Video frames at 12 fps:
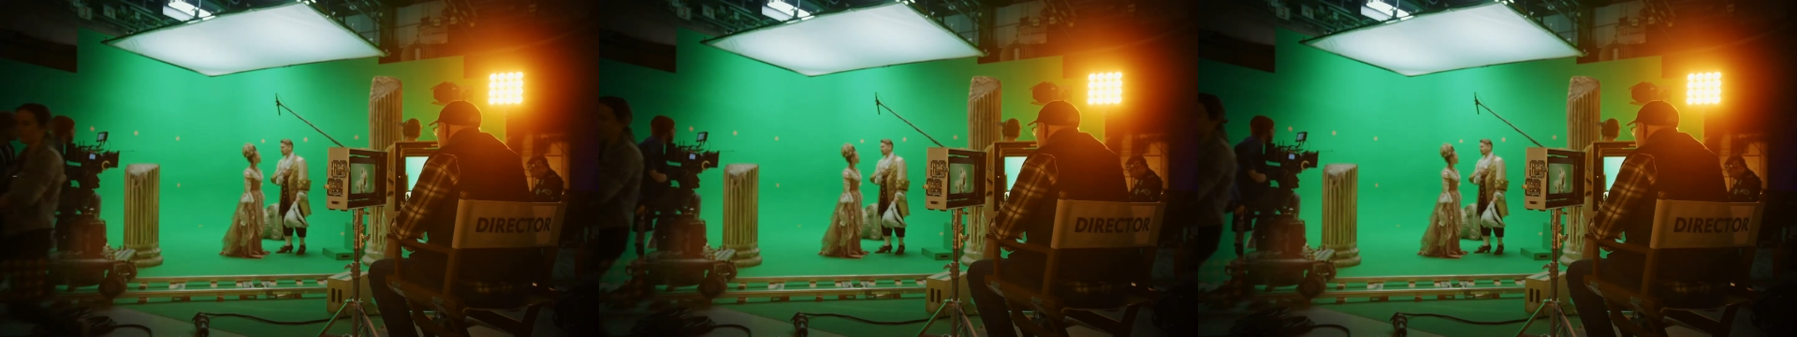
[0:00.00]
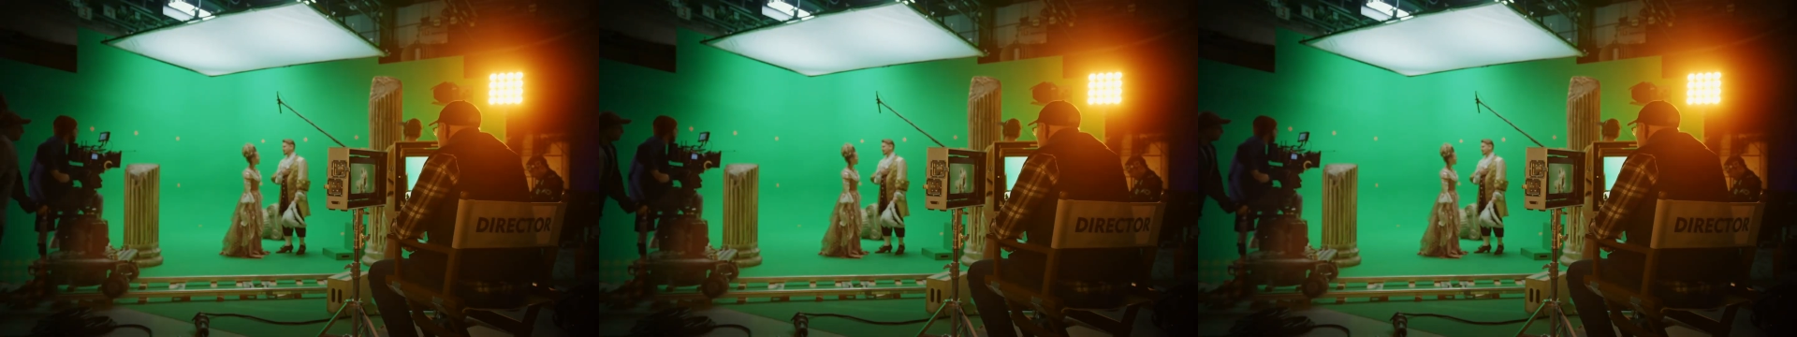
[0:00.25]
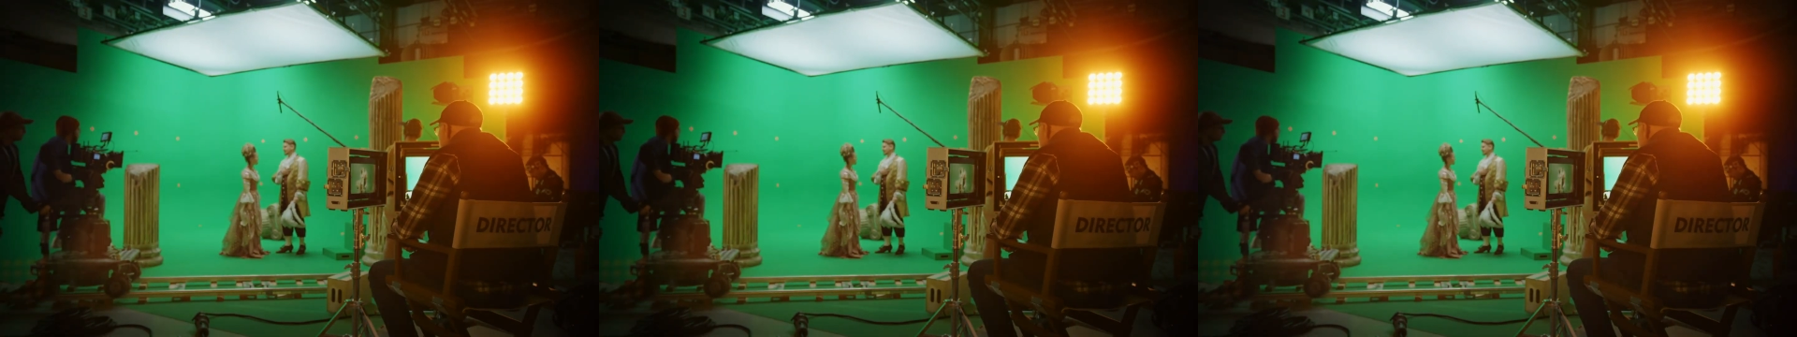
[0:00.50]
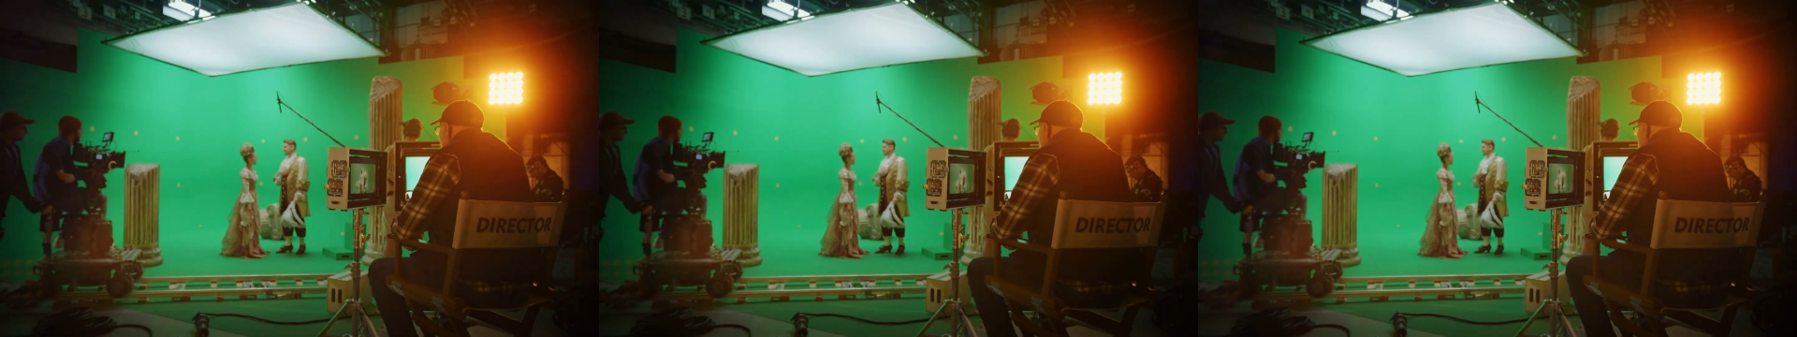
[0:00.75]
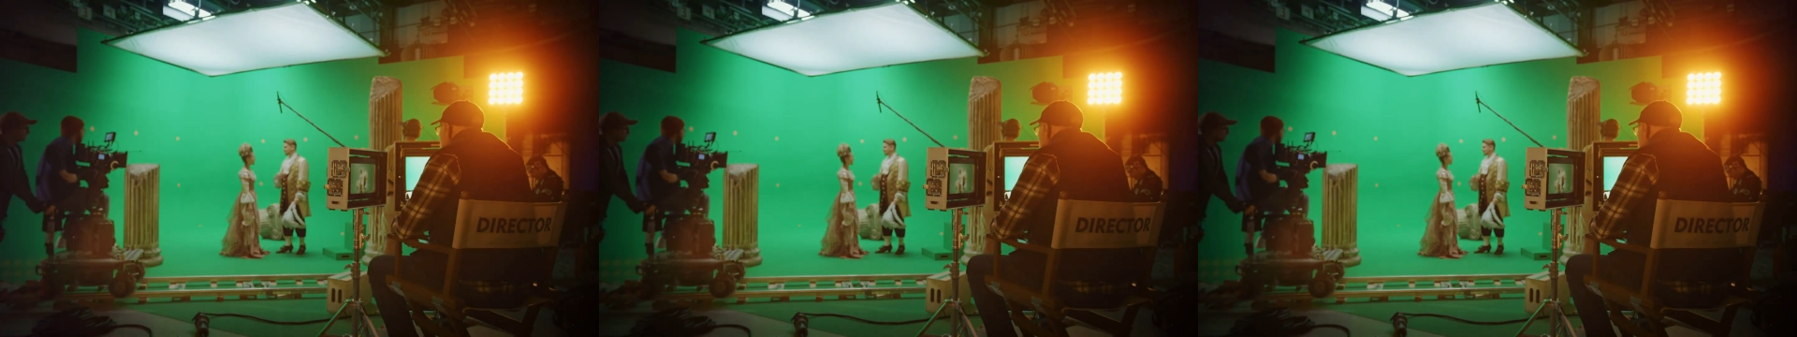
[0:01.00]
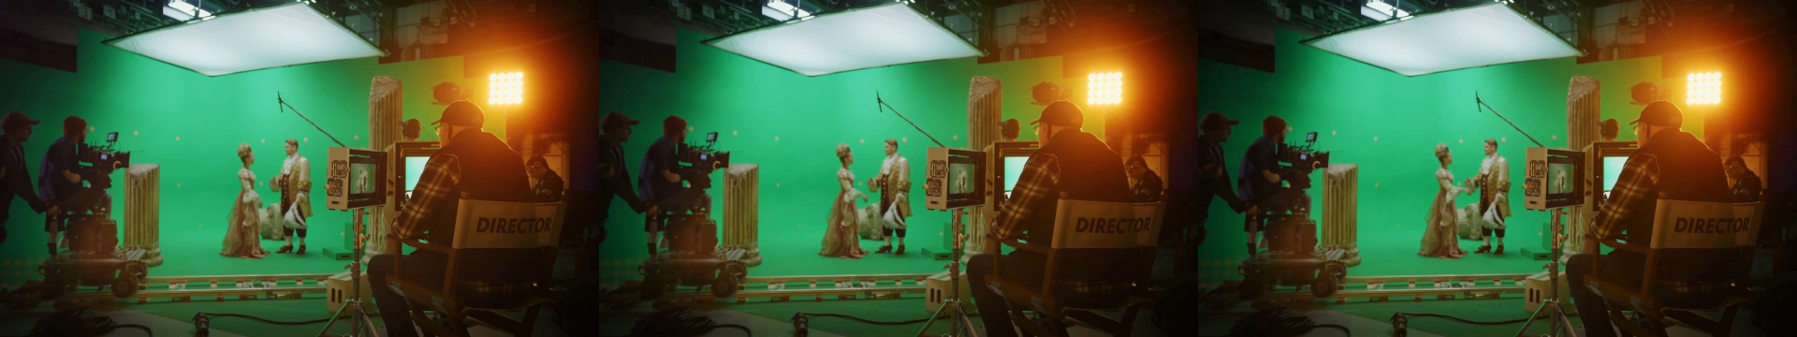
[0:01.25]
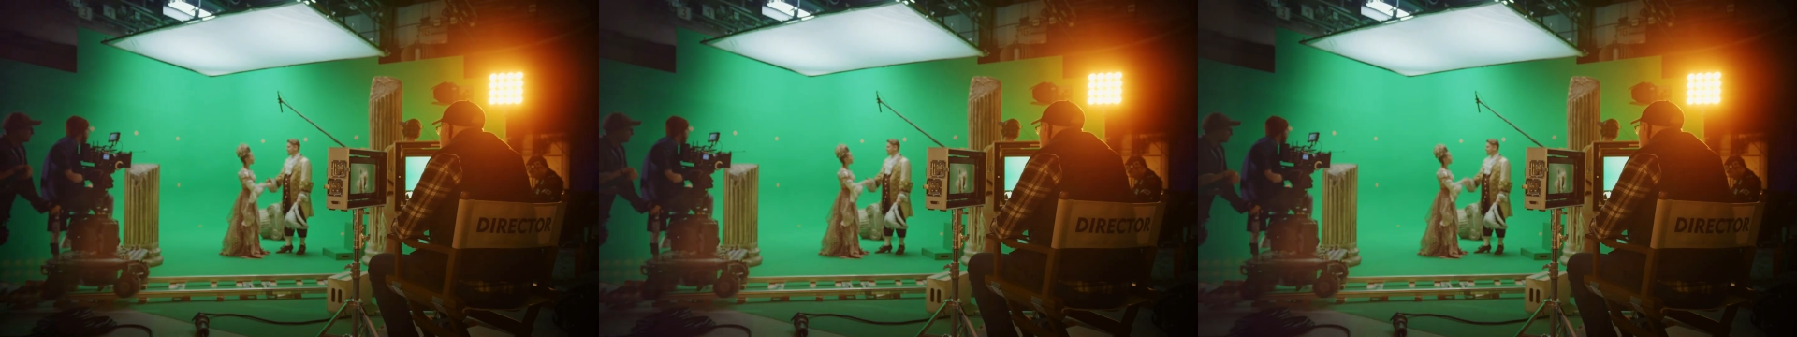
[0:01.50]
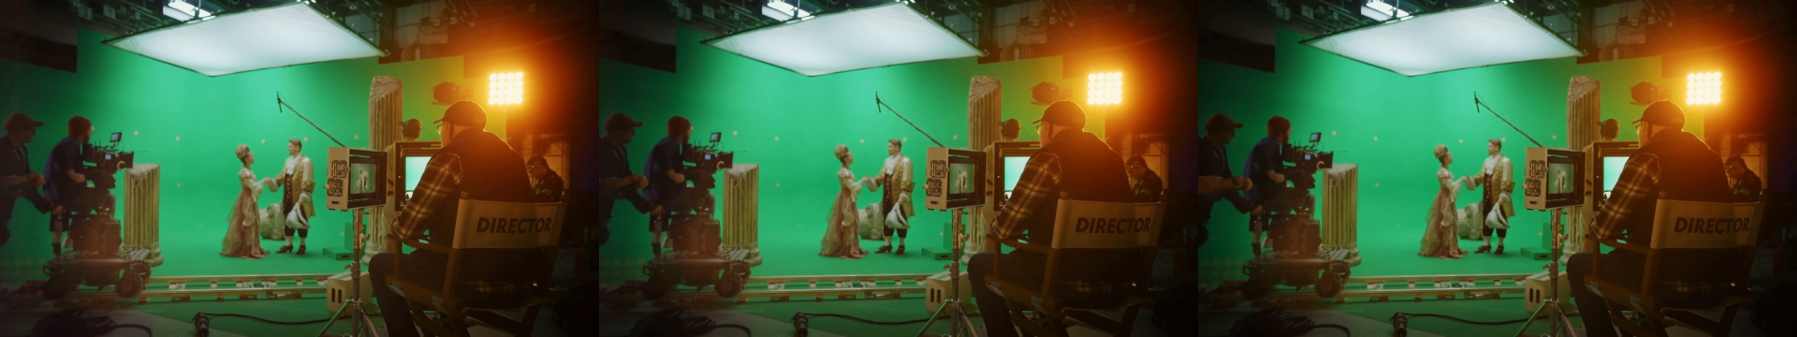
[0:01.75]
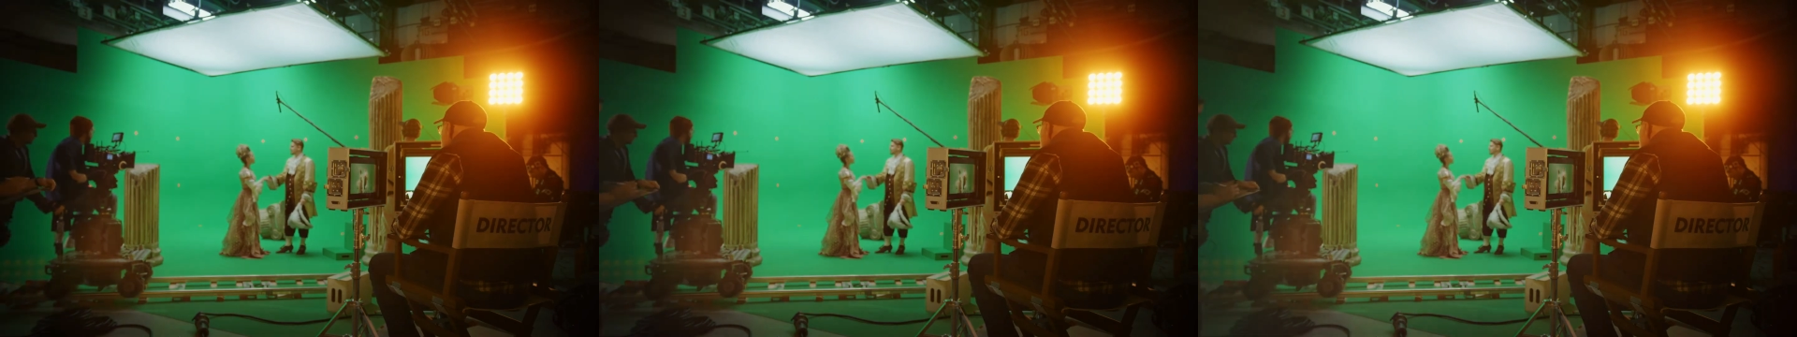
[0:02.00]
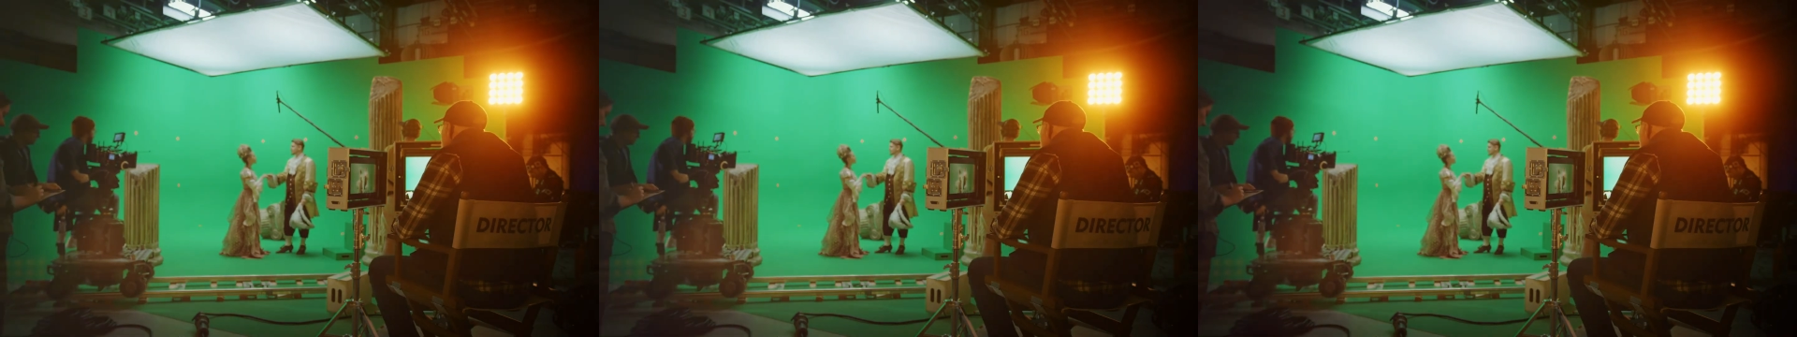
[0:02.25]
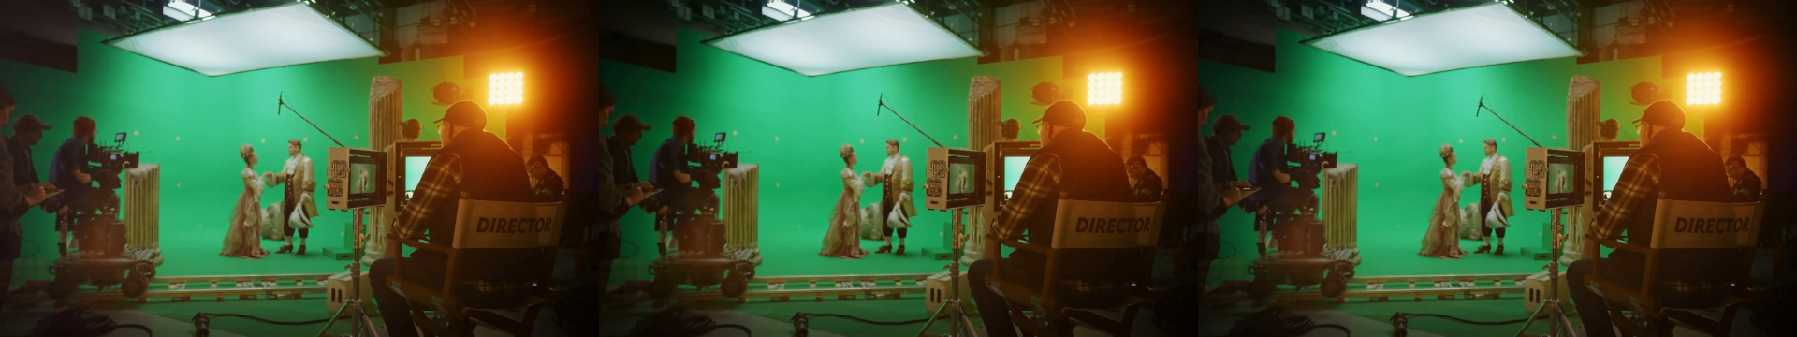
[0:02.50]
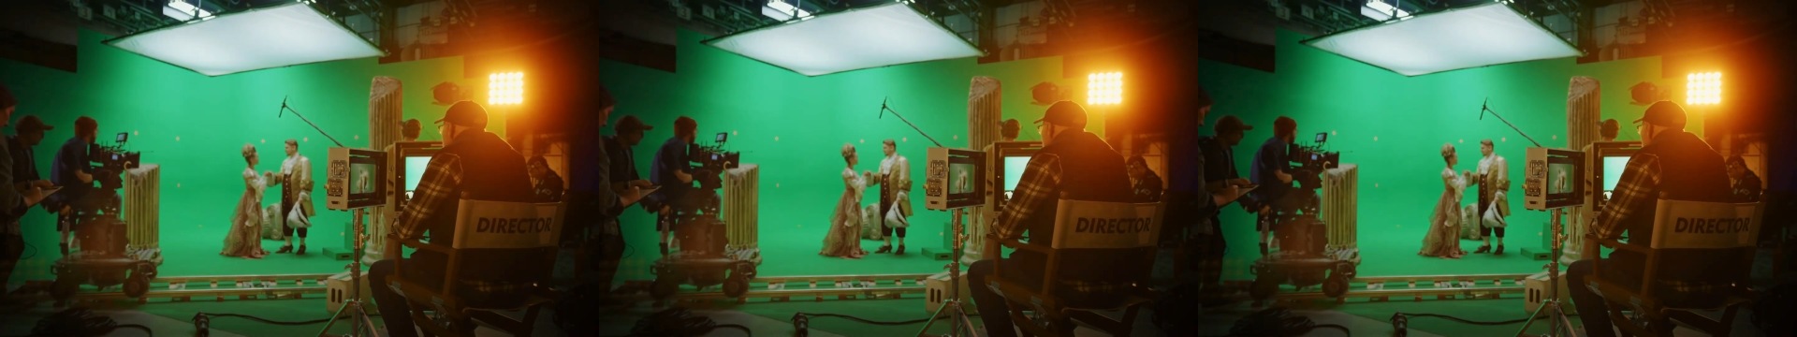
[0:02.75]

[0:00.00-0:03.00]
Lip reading: [unreadable: no face in view]